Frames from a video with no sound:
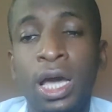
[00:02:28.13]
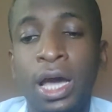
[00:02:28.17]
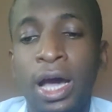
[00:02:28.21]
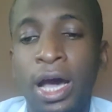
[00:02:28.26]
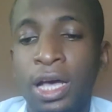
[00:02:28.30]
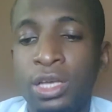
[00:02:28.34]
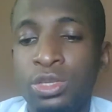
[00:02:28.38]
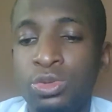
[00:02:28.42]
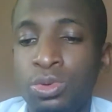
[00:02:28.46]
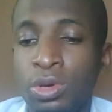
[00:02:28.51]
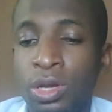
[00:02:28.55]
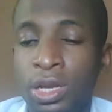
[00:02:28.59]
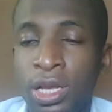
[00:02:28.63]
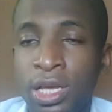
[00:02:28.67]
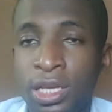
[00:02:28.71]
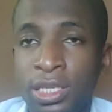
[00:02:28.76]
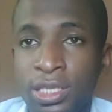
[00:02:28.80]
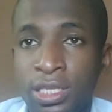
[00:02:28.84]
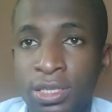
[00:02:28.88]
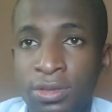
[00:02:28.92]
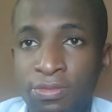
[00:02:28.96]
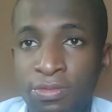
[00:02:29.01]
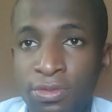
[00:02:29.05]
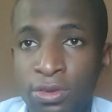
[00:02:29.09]
as well
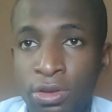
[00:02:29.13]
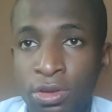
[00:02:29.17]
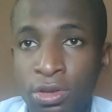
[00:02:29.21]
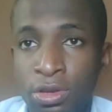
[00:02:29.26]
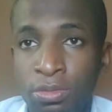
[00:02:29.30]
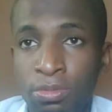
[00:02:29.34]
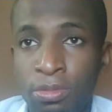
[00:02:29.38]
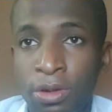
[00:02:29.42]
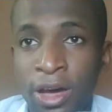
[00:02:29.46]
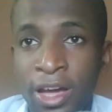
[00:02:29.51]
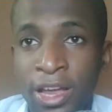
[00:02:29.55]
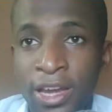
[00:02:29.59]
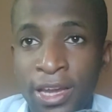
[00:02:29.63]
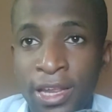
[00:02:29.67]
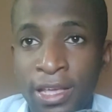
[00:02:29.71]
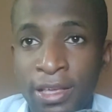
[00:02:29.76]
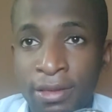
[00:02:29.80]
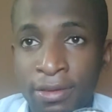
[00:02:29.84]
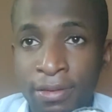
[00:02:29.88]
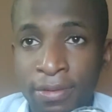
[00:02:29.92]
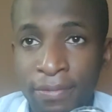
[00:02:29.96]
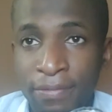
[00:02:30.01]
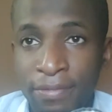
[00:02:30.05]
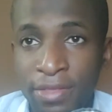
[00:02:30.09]
as followed by
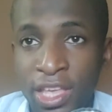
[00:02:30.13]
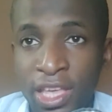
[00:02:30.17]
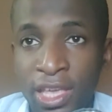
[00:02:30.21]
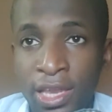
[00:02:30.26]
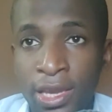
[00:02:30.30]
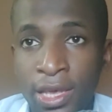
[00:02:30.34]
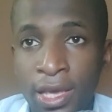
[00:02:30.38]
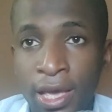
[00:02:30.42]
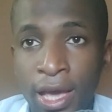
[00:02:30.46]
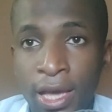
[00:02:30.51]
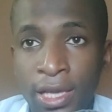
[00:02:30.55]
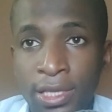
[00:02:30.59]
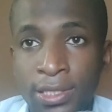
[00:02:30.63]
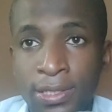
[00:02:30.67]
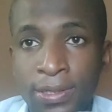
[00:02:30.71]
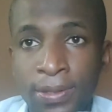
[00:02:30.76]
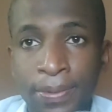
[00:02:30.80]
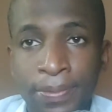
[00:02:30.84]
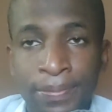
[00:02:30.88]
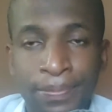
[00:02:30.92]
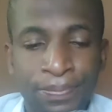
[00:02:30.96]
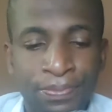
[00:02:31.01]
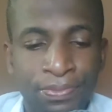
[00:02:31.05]
the EDX.